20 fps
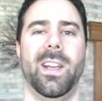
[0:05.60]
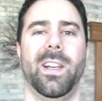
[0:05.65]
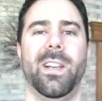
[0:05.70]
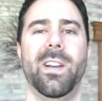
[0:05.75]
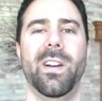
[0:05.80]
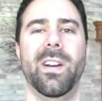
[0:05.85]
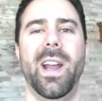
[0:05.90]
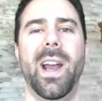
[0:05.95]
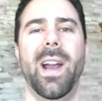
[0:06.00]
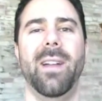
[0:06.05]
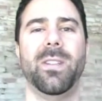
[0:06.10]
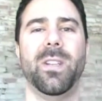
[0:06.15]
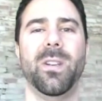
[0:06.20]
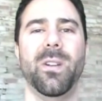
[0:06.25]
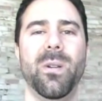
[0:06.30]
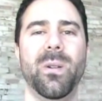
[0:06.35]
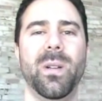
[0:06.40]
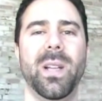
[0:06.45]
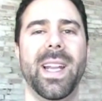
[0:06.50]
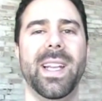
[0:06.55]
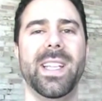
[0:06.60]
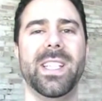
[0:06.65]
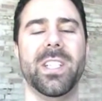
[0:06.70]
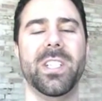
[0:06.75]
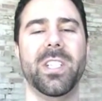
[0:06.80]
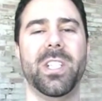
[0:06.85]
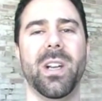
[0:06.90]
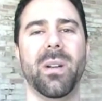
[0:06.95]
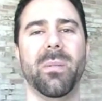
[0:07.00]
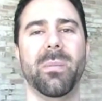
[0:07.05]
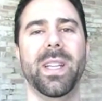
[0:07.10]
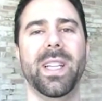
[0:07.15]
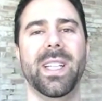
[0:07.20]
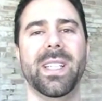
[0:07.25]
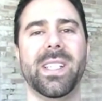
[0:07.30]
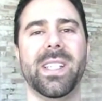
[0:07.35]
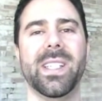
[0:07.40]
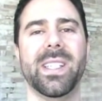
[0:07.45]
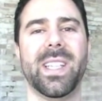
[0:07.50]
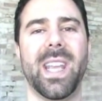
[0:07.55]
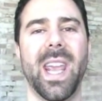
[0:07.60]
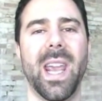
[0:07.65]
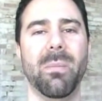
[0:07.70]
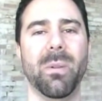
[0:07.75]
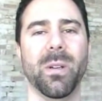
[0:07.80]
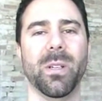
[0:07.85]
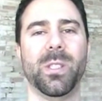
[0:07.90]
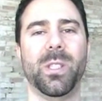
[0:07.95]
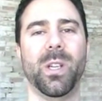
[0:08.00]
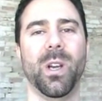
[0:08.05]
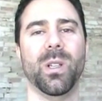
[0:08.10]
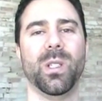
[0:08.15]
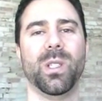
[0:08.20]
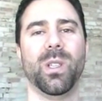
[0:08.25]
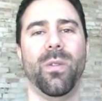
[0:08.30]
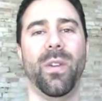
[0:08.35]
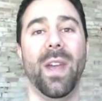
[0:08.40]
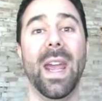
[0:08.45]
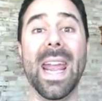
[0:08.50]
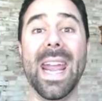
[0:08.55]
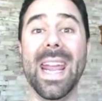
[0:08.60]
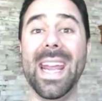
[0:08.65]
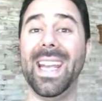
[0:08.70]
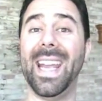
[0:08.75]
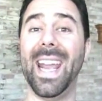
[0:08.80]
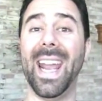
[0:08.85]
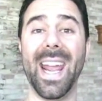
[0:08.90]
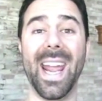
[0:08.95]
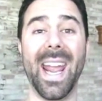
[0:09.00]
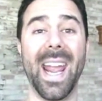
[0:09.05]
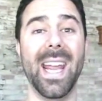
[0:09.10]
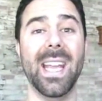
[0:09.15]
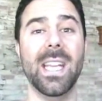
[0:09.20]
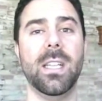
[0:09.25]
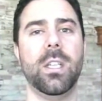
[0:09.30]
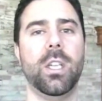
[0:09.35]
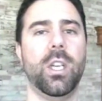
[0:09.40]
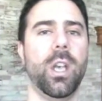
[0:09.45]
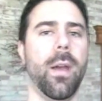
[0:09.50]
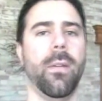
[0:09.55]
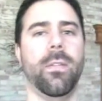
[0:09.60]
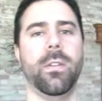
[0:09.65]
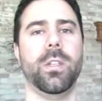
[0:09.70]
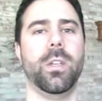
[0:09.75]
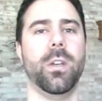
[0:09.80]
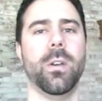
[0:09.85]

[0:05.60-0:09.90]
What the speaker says: Good afternoon, ladies and gentlemen. This is Gabriel Joseph, aka Chef